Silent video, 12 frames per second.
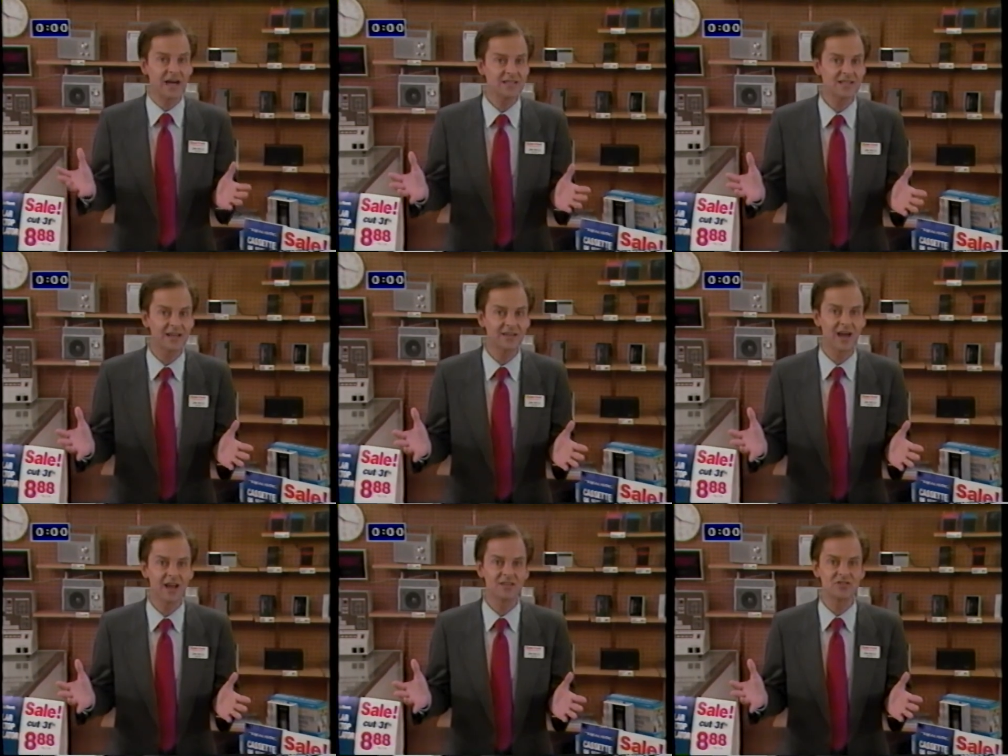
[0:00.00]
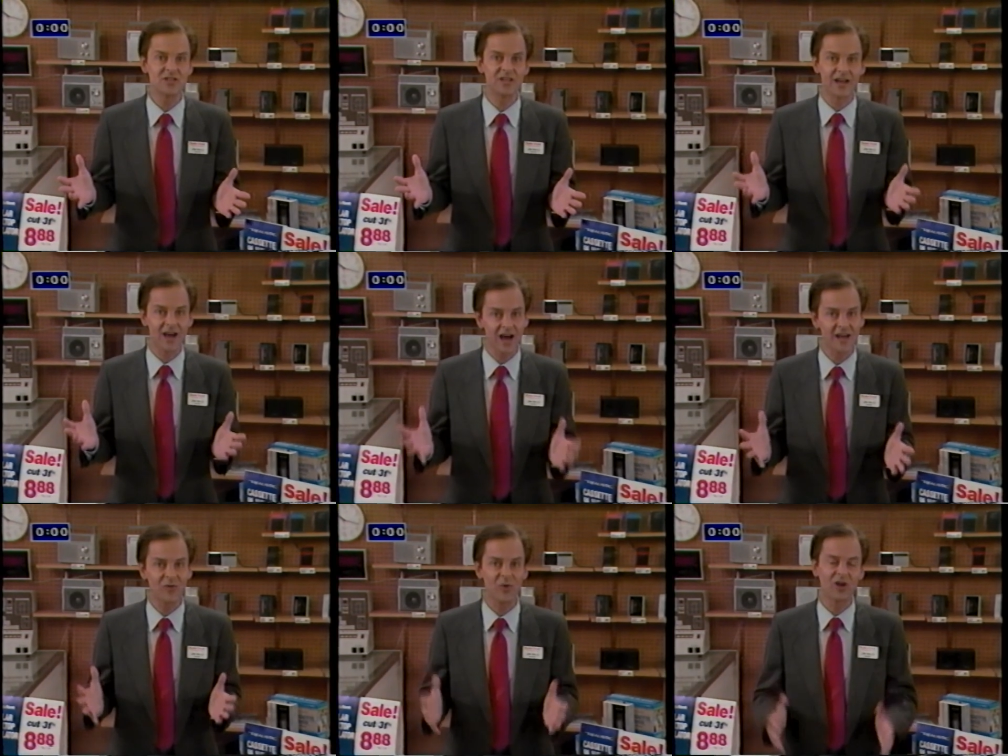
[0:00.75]
high technology and
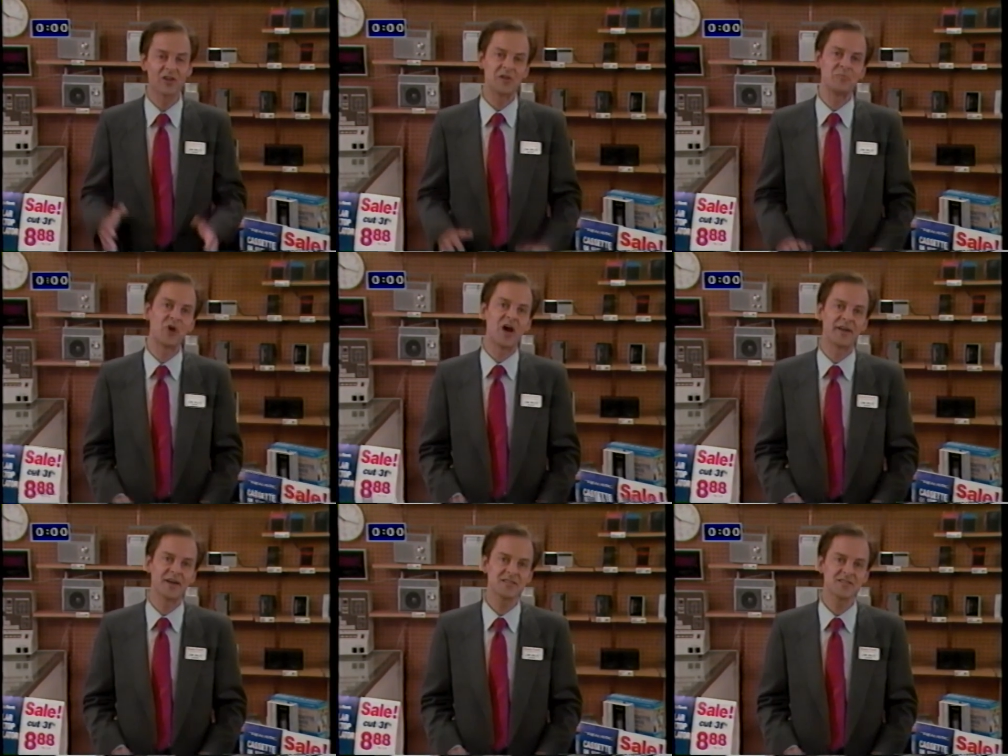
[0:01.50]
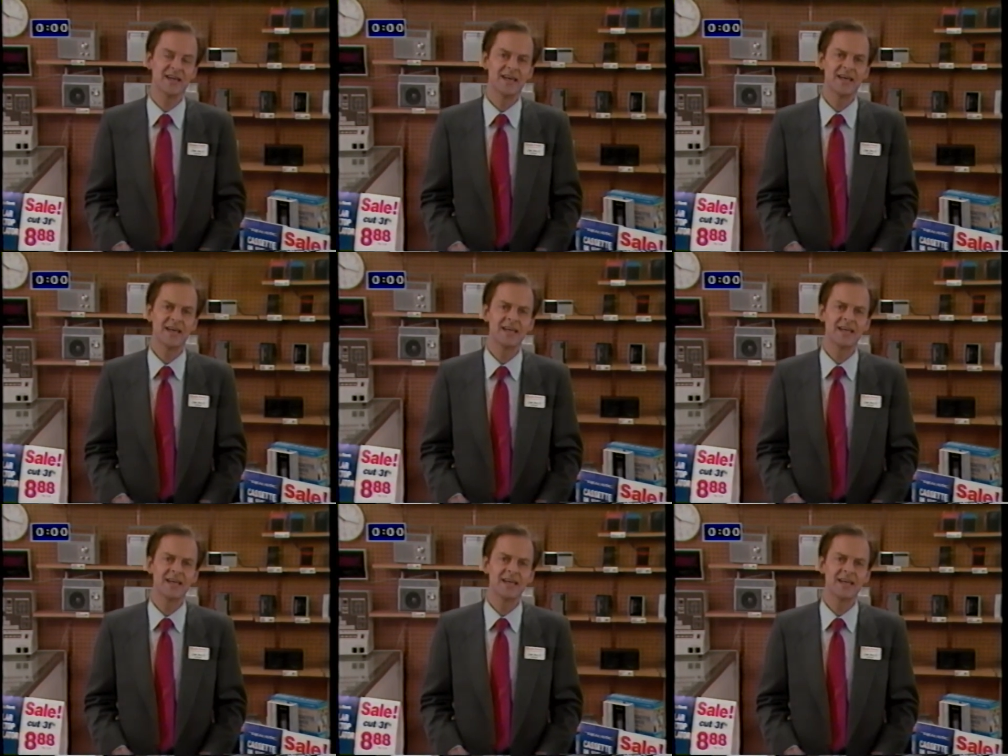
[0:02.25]
high quality products,